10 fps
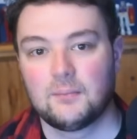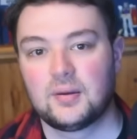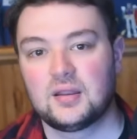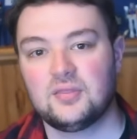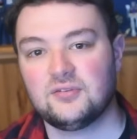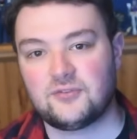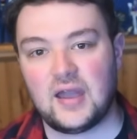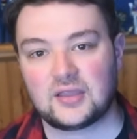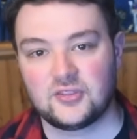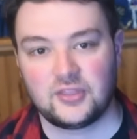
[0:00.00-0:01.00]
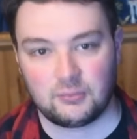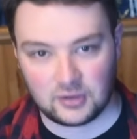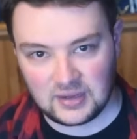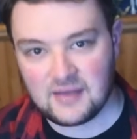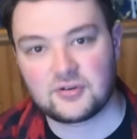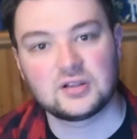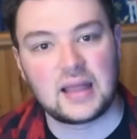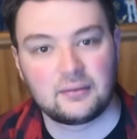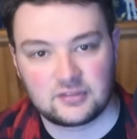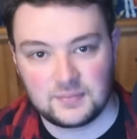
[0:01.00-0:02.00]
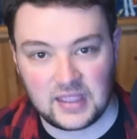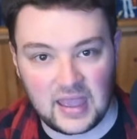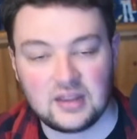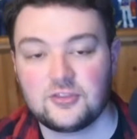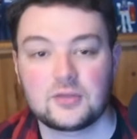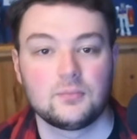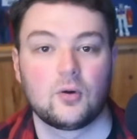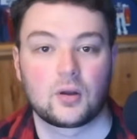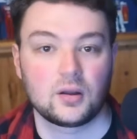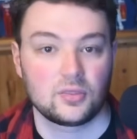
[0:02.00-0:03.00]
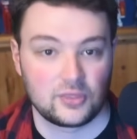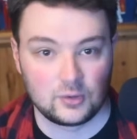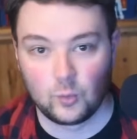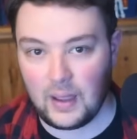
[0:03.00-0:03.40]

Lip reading: but in the fact that they were never allowed to be anything more than